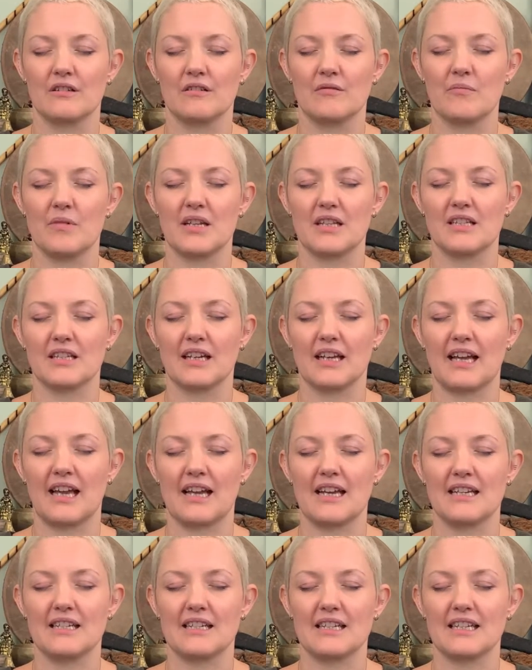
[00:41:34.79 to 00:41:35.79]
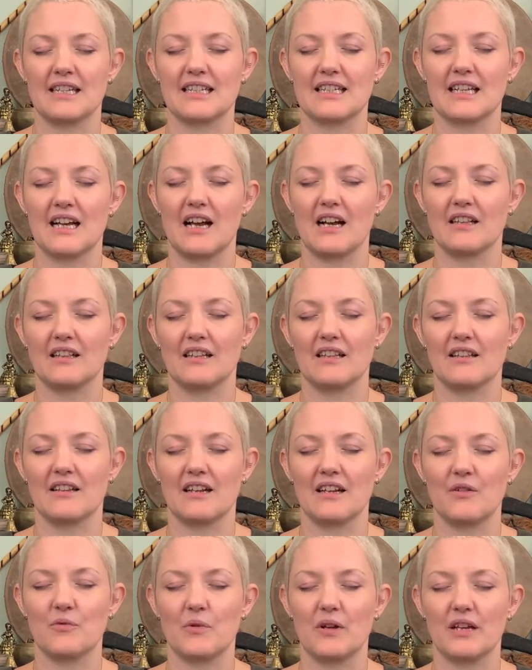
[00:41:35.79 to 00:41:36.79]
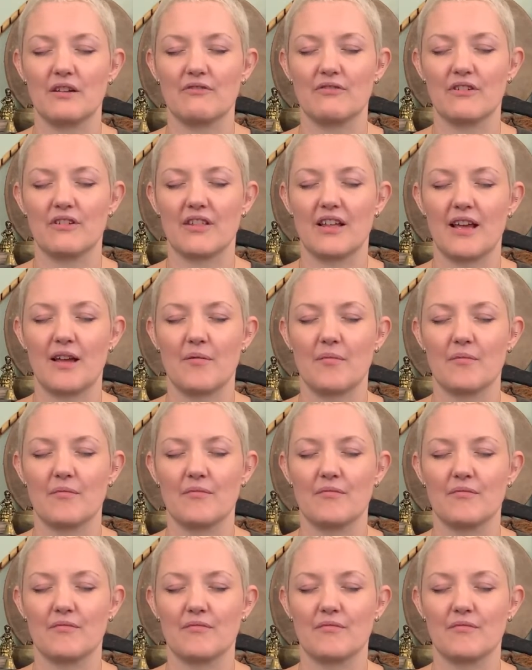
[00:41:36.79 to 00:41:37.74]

meets a guide in exactly the right way for them,